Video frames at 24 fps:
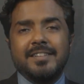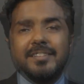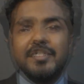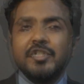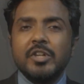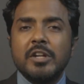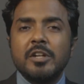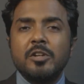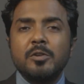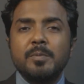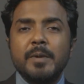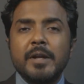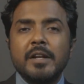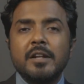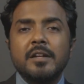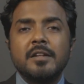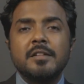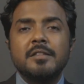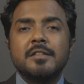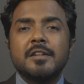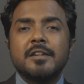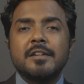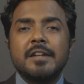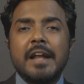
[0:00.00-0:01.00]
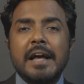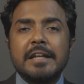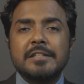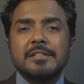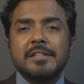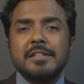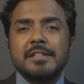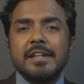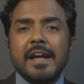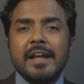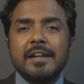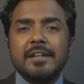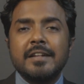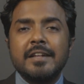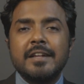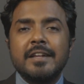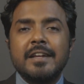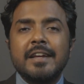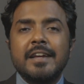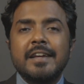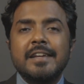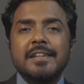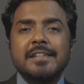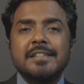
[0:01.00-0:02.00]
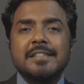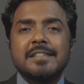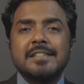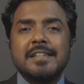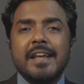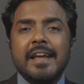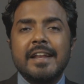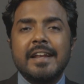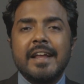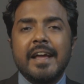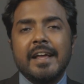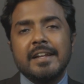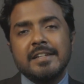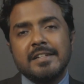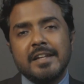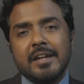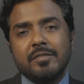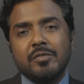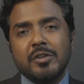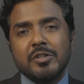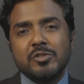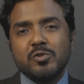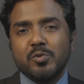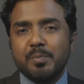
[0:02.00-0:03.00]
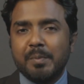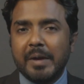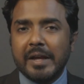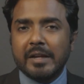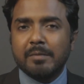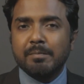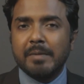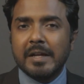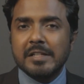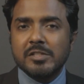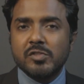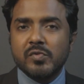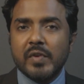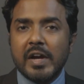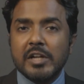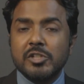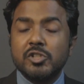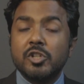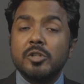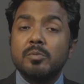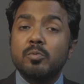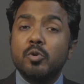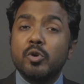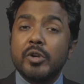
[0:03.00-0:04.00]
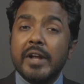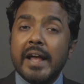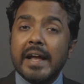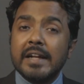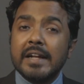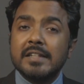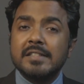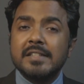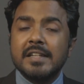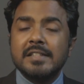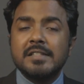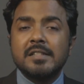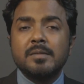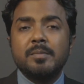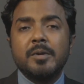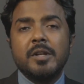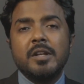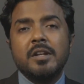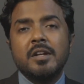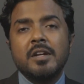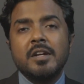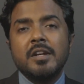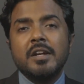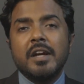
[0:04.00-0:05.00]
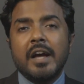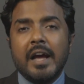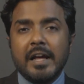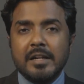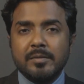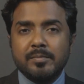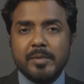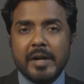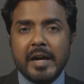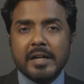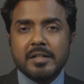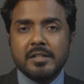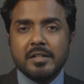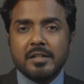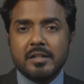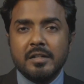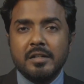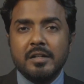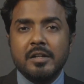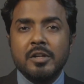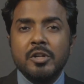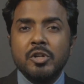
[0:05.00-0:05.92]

Gentlemen, the Classic Dandy is an endeavor to make men's fashion more accessible and practical.